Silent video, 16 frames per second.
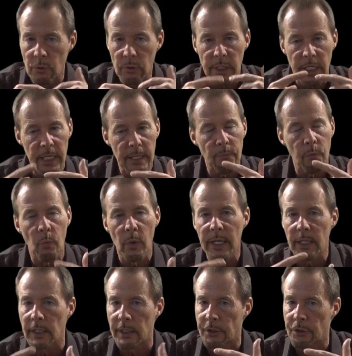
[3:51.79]
you keep
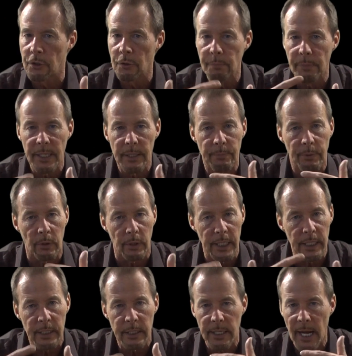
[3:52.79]
wheeling new people
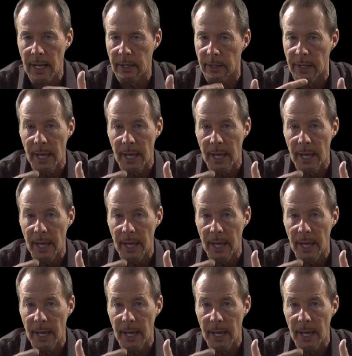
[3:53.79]
in and out